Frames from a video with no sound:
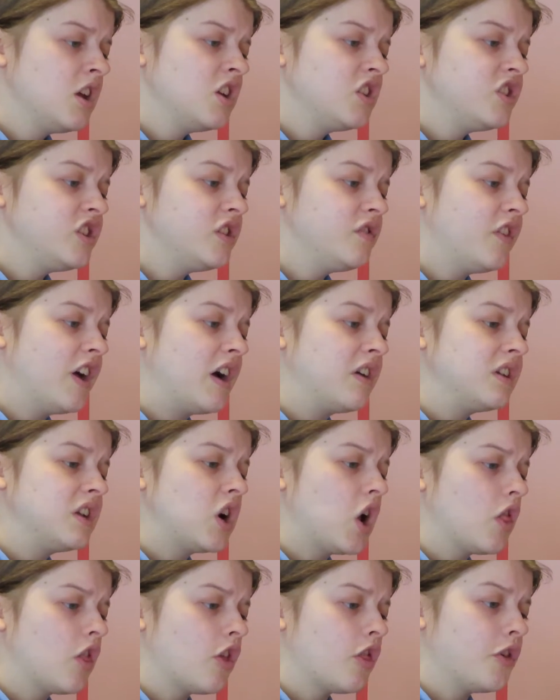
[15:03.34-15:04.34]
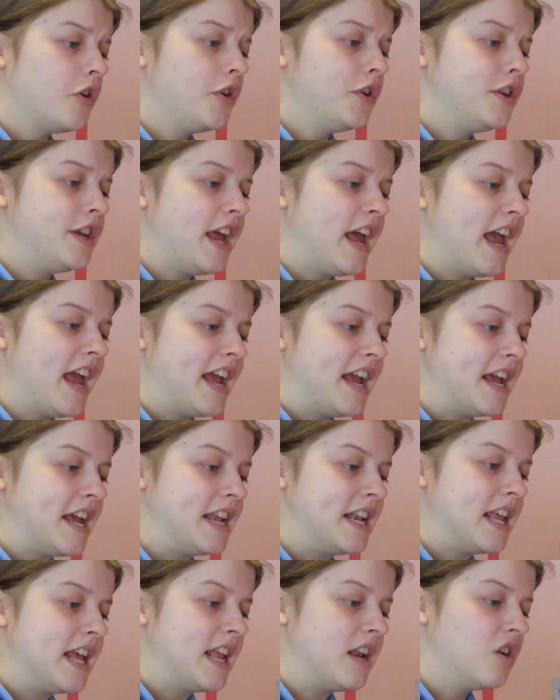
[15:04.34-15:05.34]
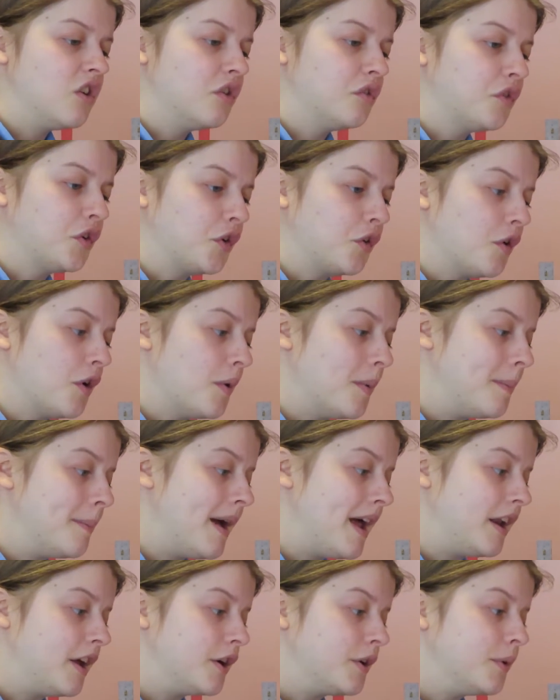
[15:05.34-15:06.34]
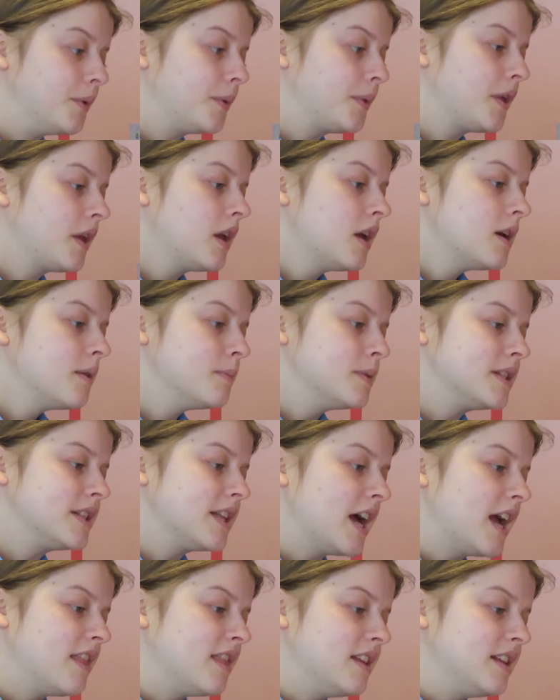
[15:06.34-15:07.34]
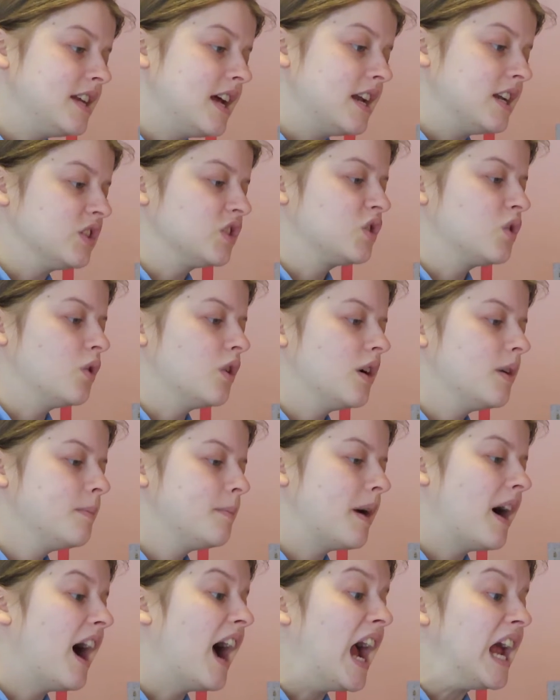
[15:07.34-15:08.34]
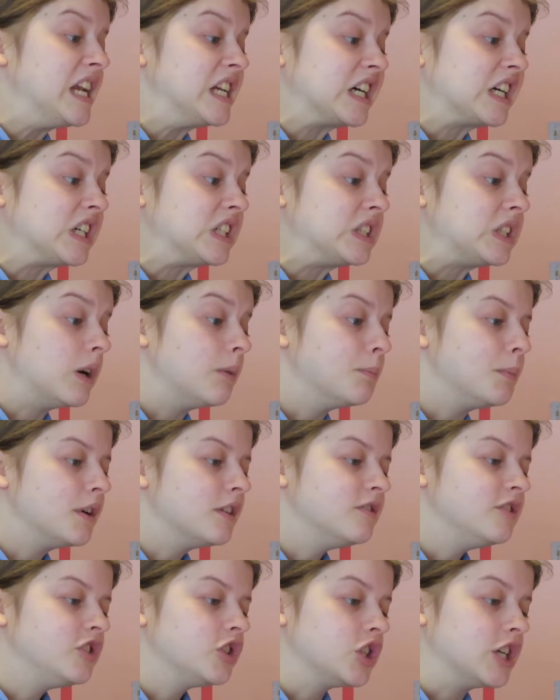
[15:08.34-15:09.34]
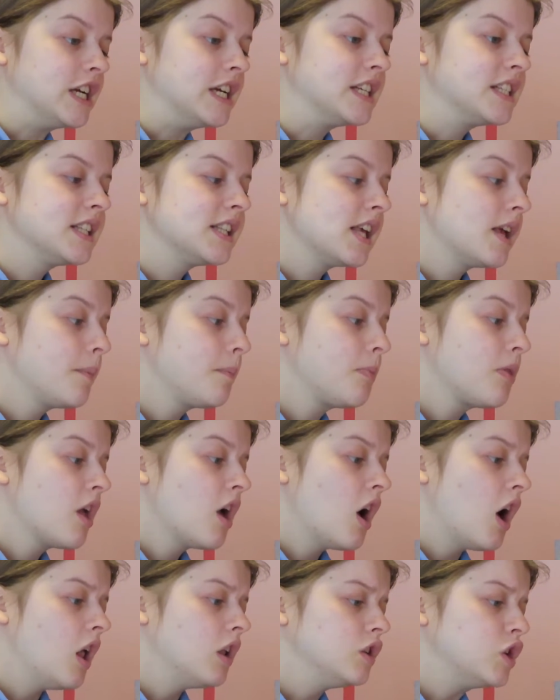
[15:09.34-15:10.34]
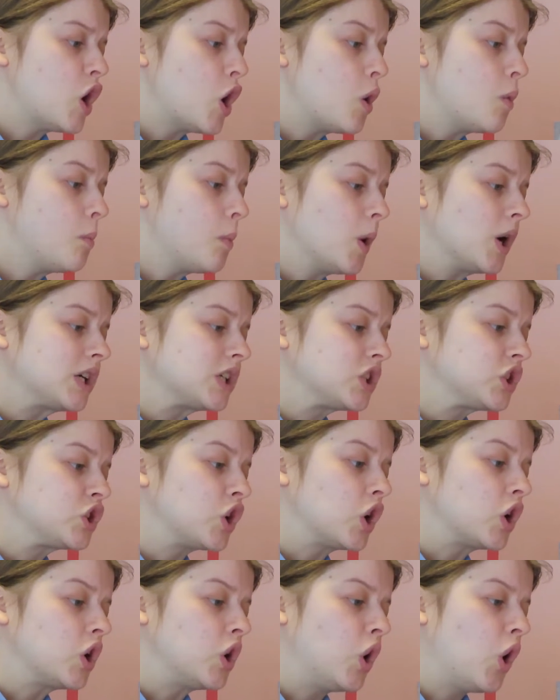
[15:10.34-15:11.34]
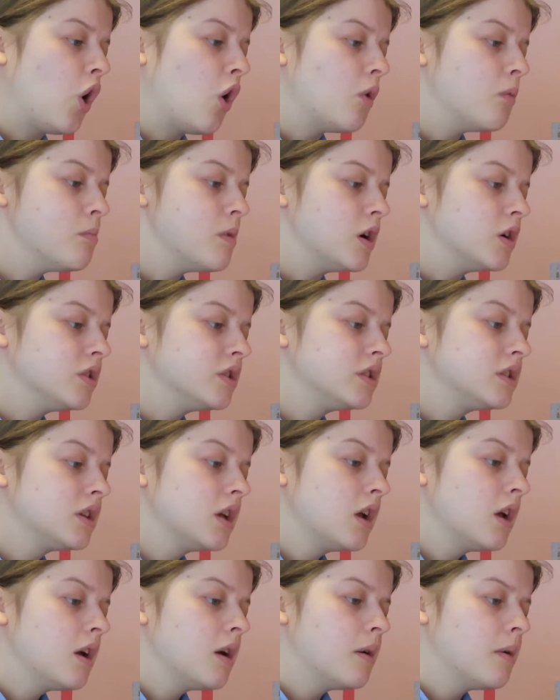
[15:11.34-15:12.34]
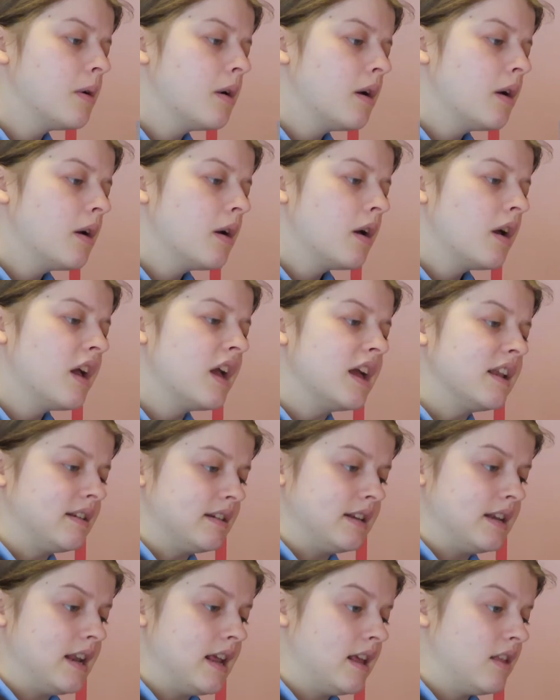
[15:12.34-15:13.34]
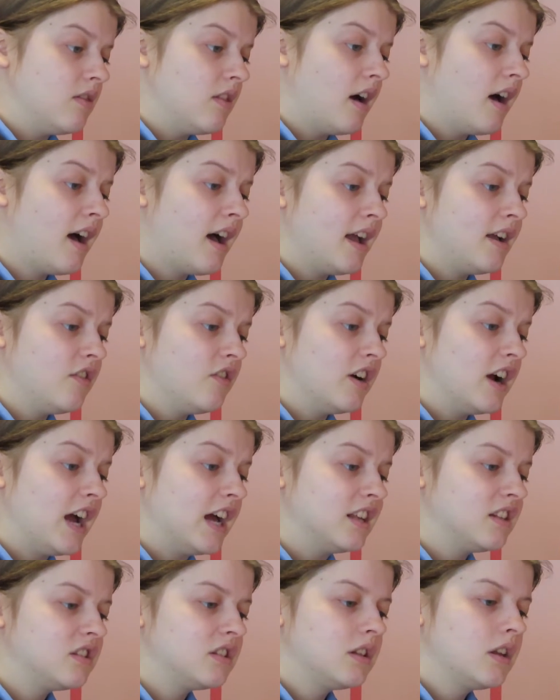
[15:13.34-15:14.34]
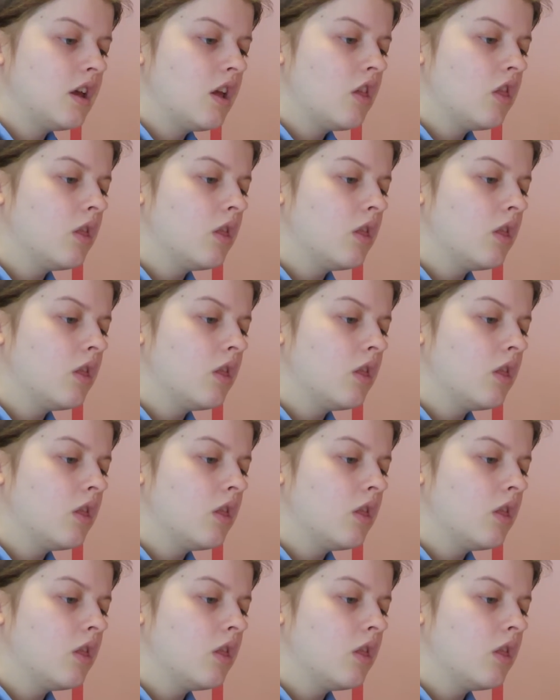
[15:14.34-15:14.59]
She found it on the third day in an overgrown meadow, beside the tennis court, behind a clump of trees, a low brick circle almost hidden in the high grass.